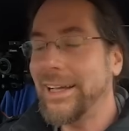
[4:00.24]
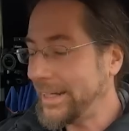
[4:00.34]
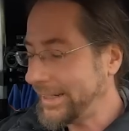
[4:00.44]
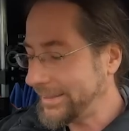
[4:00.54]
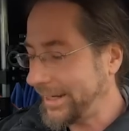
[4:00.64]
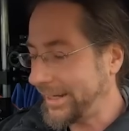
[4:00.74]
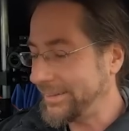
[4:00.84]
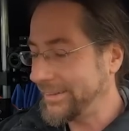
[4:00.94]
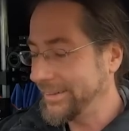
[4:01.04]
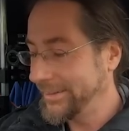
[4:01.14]
I like
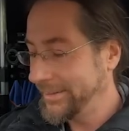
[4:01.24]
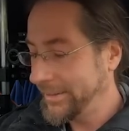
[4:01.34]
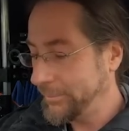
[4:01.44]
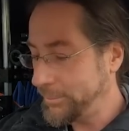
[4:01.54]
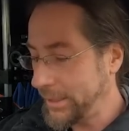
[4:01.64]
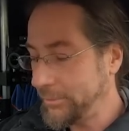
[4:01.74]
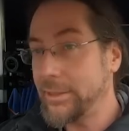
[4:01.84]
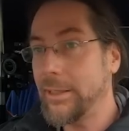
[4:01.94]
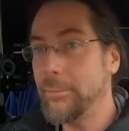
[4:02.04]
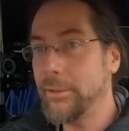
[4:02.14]
that. Battery
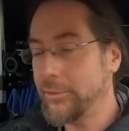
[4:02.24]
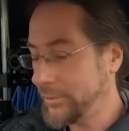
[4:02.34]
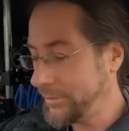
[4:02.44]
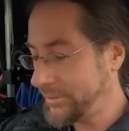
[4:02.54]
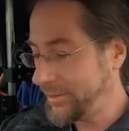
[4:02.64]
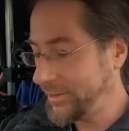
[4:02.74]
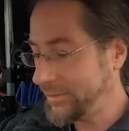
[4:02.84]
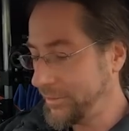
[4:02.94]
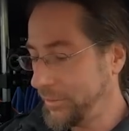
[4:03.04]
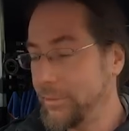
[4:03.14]
temperature
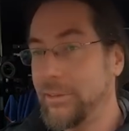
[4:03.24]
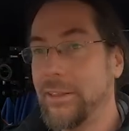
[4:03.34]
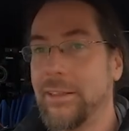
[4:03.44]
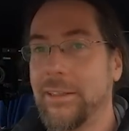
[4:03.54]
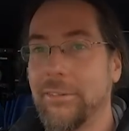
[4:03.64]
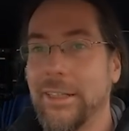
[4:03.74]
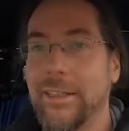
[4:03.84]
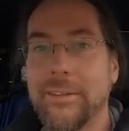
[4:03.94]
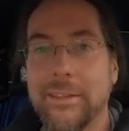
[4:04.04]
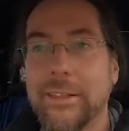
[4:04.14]
6 and 13
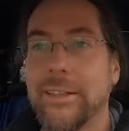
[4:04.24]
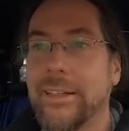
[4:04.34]
degrees.